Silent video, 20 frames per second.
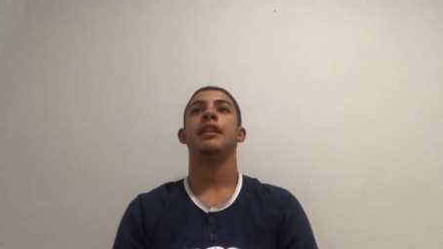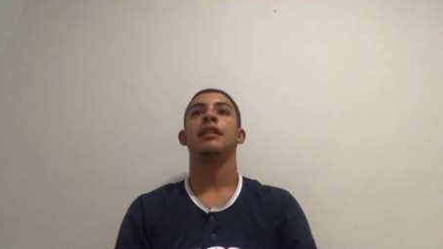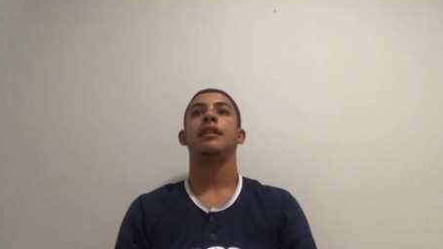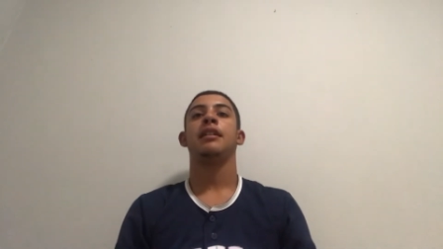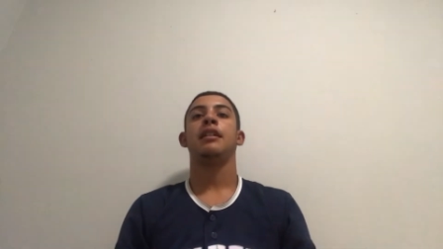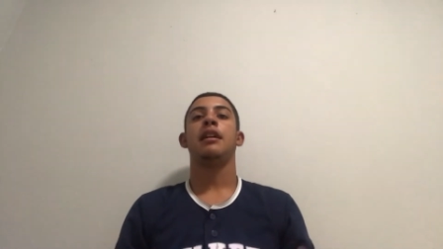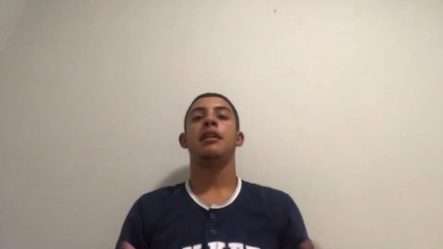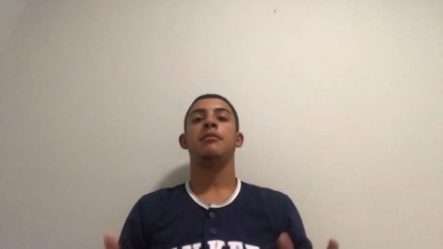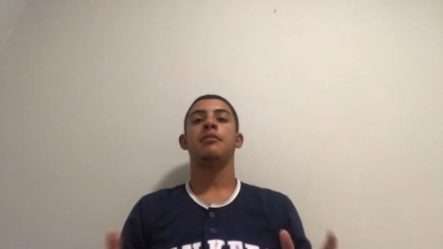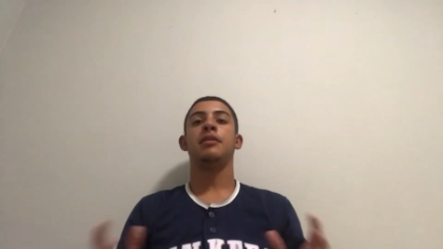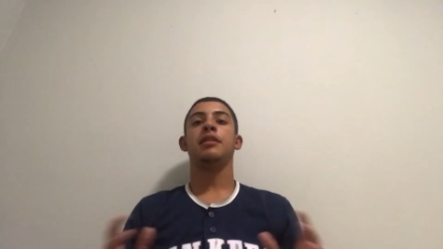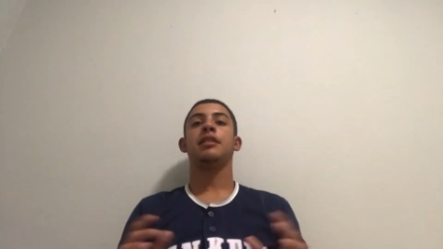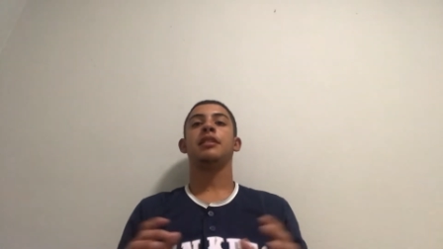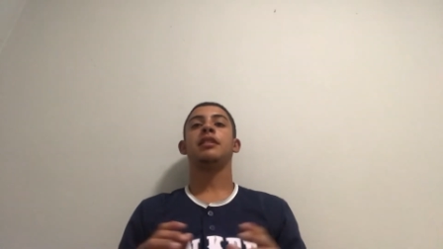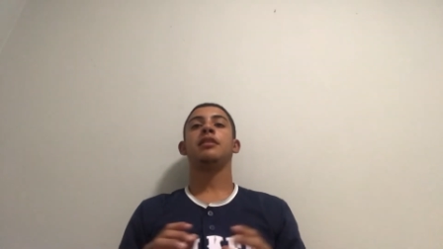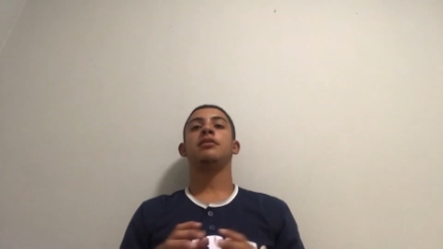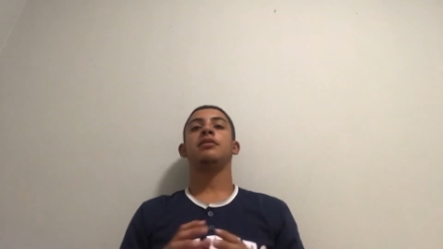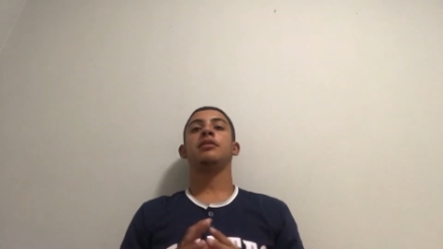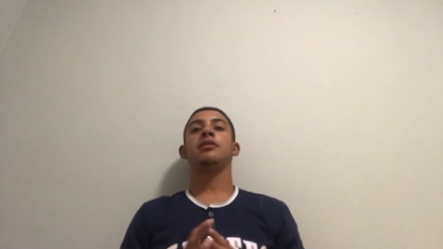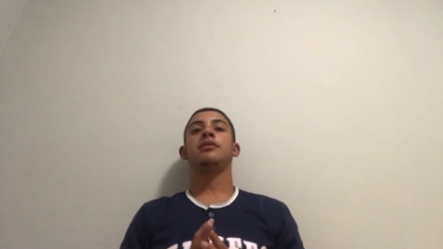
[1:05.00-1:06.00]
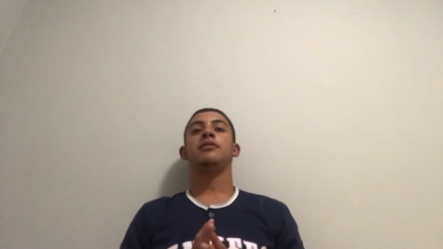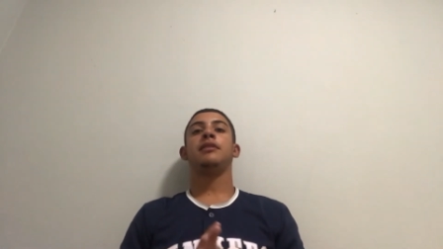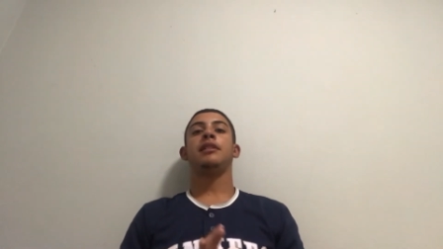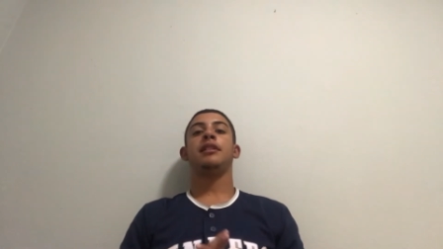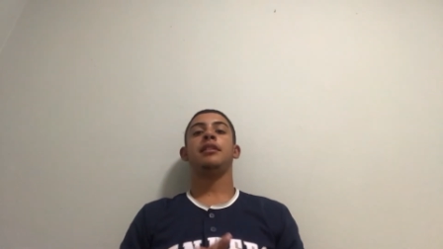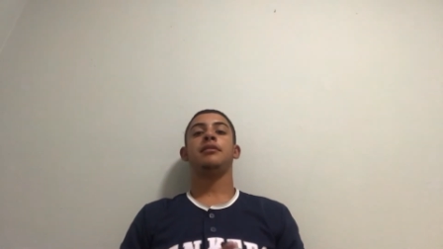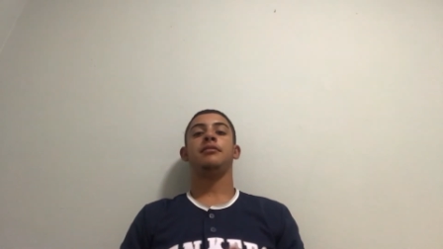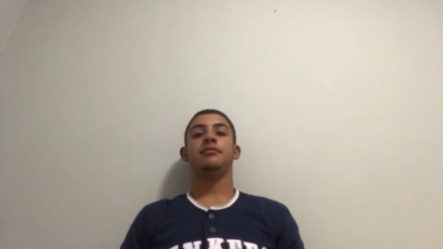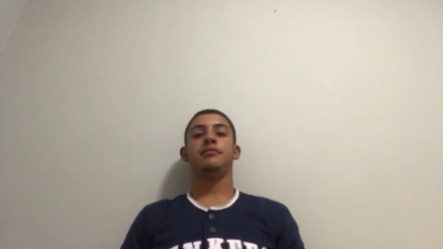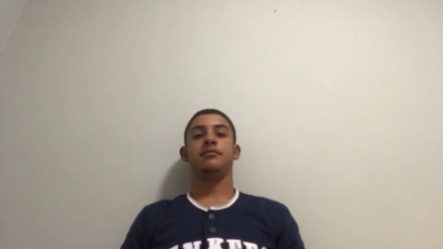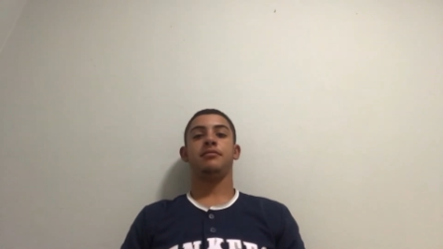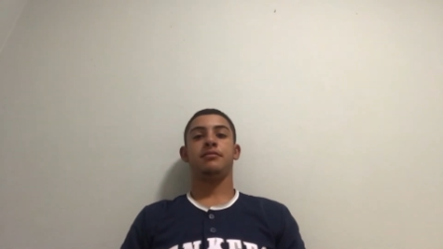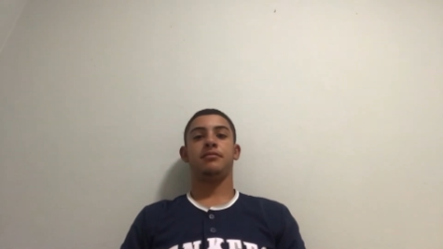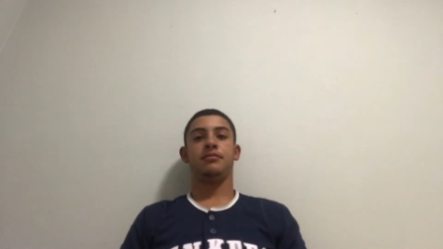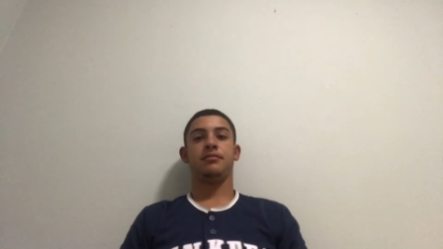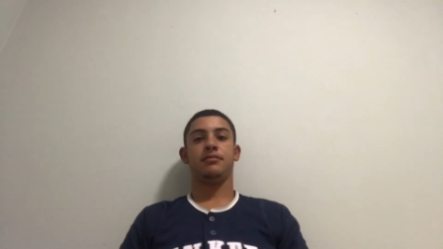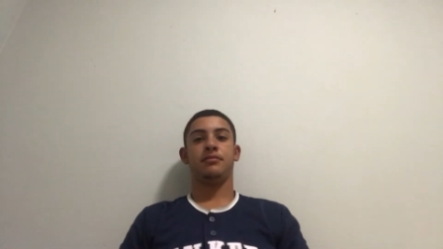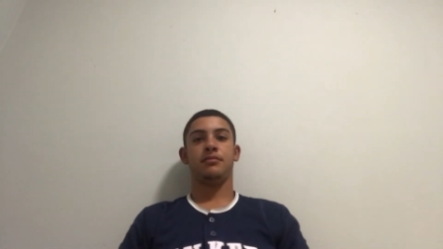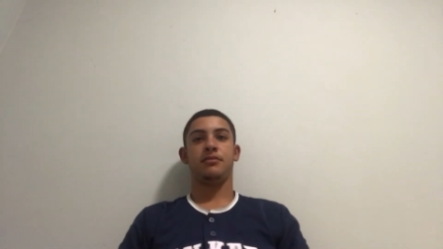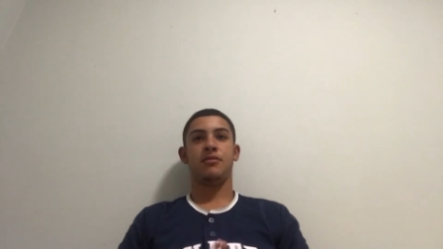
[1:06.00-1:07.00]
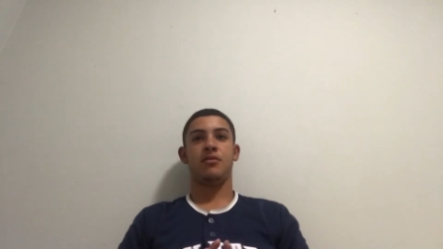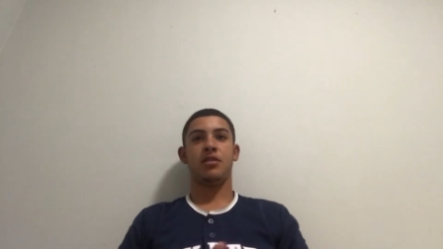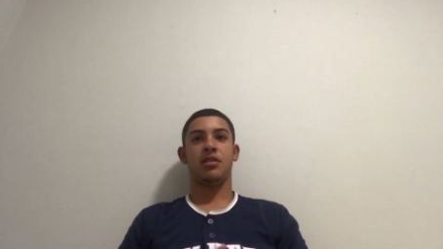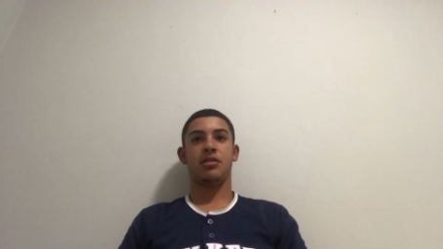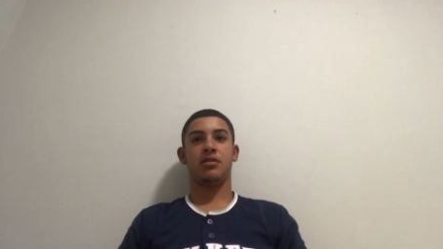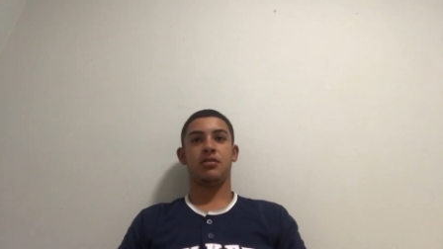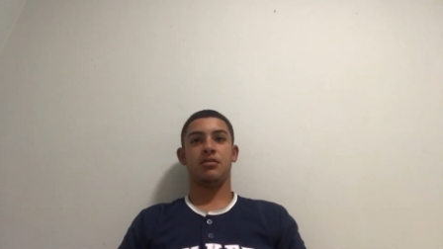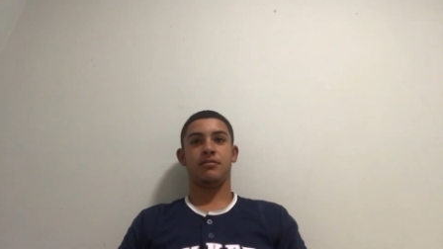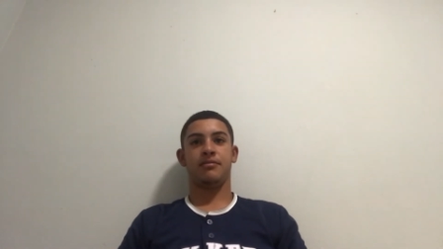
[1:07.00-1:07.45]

I'm gonna kill this fly. Watch.